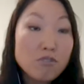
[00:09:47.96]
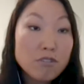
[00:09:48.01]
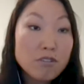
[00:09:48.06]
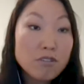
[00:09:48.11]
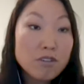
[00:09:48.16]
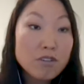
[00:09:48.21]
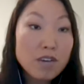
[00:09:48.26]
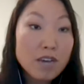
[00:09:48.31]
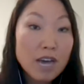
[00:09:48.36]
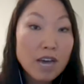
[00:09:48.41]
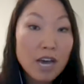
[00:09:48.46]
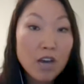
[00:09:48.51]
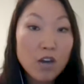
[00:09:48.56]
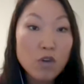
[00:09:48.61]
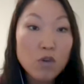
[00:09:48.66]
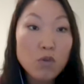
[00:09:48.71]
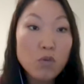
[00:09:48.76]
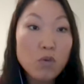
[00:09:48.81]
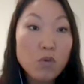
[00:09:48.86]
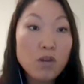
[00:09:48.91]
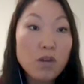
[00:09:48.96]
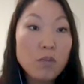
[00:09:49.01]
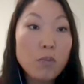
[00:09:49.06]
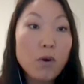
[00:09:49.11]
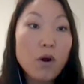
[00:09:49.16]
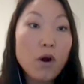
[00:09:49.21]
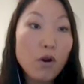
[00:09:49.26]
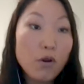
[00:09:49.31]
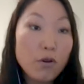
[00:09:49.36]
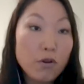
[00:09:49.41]
How can we
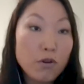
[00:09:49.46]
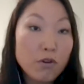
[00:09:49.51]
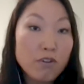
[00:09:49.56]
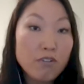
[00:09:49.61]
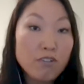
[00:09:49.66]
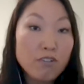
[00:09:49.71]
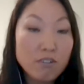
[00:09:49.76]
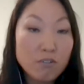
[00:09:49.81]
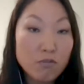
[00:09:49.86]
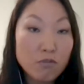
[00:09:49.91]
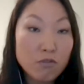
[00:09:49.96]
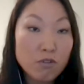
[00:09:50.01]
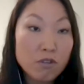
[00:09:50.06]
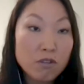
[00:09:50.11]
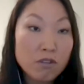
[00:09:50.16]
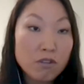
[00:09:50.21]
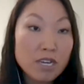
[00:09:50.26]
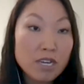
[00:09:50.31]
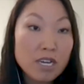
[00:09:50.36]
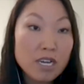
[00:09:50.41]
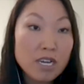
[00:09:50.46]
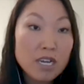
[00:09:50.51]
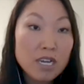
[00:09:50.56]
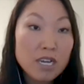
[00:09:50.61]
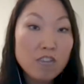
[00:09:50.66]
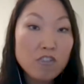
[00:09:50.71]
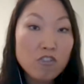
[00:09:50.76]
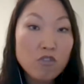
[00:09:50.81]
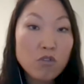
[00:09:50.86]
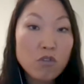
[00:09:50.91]
partner differently
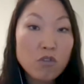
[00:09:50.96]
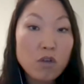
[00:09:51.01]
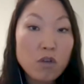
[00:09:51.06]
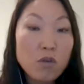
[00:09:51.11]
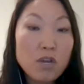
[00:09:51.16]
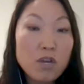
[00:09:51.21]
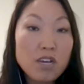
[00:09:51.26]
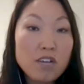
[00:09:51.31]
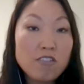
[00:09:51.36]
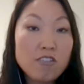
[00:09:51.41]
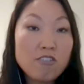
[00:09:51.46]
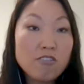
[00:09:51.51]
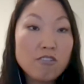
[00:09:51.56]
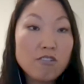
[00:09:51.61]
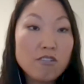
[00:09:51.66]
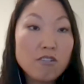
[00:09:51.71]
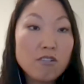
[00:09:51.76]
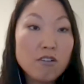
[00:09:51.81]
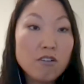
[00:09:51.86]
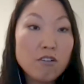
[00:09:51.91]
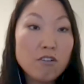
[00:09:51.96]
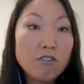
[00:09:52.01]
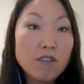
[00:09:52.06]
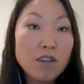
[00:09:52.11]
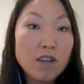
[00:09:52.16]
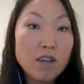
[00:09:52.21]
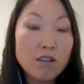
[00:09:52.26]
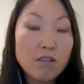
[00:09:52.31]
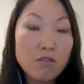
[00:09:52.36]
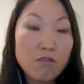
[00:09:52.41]
so that we can skill our
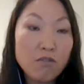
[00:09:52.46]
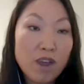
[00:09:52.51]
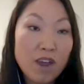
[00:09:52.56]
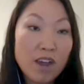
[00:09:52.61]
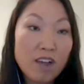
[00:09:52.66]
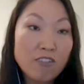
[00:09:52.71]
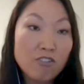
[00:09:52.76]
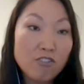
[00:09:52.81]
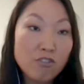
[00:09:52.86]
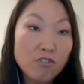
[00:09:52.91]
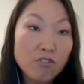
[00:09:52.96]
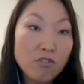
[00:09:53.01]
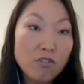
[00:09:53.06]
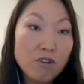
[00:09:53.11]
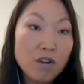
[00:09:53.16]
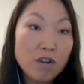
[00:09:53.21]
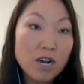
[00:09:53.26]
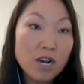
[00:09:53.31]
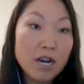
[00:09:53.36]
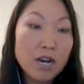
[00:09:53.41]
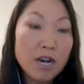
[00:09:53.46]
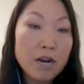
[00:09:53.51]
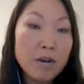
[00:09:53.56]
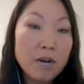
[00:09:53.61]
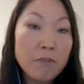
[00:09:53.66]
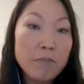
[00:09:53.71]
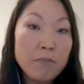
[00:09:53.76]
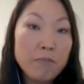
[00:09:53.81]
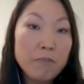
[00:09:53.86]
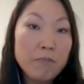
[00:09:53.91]
talent faster?
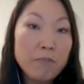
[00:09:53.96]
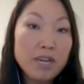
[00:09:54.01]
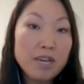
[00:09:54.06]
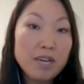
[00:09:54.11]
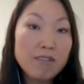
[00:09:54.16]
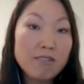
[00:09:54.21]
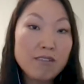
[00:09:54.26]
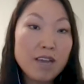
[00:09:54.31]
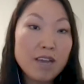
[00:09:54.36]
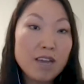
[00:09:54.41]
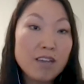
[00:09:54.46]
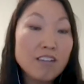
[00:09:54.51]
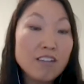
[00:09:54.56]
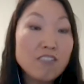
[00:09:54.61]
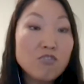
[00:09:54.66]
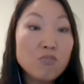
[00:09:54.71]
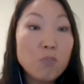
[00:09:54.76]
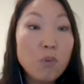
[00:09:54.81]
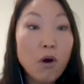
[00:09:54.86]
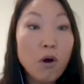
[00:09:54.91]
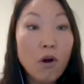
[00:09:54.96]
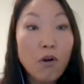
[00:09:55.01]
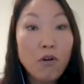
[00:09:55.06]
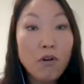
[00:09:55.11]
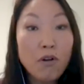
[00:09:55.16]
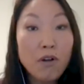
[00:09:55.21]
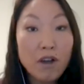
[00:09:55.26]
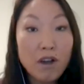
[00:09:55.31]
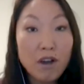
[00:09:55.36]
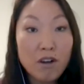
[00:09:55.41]
Because that is part
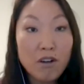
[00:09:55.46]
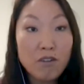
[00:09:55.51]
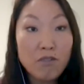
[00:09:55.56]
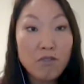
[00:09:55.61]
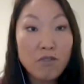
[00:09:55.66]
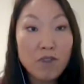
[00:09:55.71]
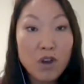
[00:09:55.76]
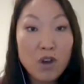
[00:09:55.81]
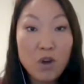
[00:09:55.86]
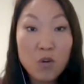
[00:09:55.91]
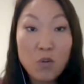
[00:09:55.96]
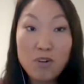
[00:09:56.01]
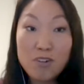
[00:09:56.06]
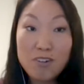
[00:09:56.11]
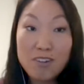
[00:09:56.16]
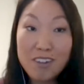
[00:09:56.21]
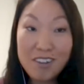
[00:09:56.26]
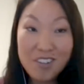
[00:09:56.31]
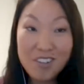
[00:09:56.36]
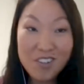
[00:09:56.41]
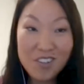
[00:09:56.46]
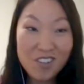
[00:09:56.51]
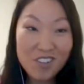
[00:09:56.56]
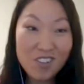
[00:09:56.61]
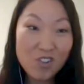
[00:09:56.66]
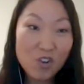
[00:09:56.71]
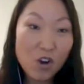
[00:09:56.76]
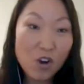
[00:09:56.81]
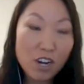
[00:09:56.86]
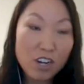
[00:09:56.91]
of a retention
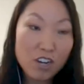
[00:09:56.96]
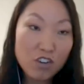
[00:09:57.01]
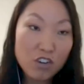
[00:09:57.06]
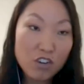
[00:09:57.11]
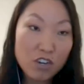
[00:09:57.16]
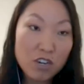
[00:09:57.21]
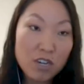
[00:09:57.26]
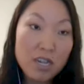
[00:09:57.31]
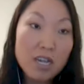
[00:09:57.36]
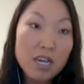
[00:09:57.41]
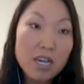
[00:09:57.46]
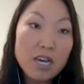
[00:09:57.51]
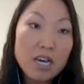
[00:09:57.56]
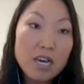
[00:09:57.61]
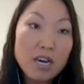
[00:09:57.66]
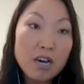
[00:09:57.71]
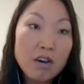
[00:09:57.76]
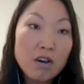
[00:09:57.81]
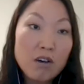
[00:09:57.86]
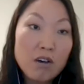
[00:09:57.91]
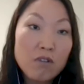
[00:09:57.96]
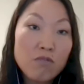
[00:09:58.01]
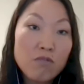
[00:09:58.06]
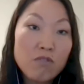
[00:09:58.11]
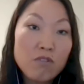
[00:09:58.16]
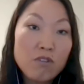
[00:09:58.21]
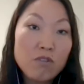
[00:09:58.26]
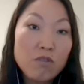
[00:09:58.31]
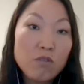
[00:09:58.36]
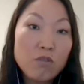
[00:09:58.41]
strategy of
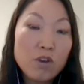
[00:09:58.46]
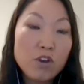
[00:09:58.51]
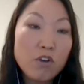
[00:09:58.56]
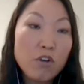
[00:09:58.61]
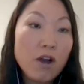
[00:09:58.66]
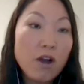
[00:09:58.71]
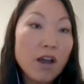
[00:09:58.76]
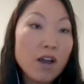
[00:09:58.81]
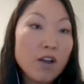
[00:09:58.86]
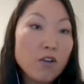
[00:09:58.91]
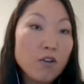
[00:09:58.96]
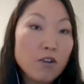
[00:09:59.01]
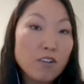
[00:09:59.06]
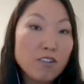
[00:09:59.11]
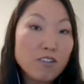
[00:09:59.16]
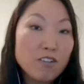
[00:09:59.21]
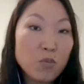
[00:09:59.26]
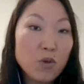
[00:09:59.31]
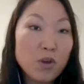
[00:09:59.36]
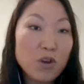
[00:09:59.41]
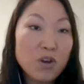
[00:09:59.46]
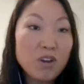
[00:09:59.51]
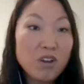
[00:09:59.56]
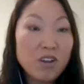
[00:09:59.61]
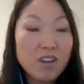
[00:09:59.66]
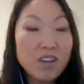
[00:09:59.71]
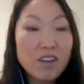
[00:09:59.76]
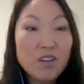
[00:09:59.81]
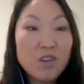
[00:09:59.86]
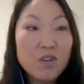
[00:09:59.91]
when you're hiring someone,
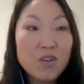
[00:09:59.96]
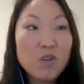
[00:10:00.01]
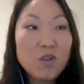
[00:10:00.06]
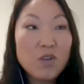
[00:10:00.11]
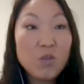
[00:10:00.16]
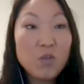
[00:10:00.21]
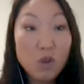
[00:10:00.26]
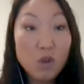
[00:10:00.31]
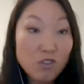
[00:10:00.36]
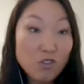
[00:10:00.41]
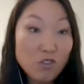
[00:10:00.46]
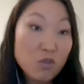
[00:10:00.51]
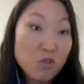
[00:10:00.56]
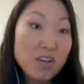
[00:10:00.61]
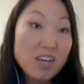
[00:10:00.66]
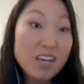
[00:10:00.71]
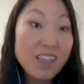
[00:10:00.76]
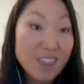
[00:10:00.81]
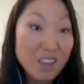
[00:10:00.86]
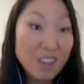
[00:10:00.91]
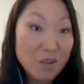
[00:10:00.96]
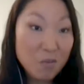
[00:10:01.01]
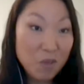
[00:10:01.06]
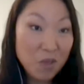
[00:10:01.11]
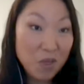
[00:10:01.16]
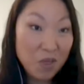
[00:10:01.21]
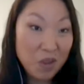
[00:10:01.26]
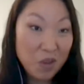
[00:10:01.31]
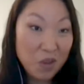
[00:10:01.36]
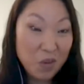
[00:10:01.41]
once you get them in
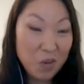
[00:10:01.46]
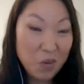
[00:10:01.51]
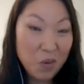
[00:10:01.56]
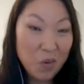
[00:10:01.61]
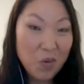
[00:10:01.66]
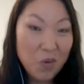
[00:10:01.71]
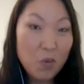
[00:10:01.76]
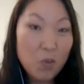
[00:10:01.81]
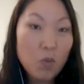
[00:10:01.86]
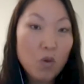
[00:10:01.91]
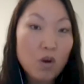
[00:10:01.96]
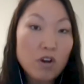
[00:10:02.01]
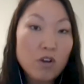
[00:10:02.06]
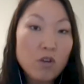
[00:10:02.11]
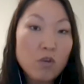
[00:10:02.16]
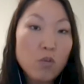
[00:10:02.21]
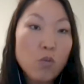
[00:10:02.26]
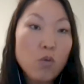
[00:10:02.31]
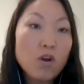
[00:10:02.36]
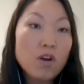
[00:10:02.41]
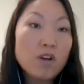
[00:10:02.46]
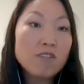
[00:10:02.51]
the door, what does the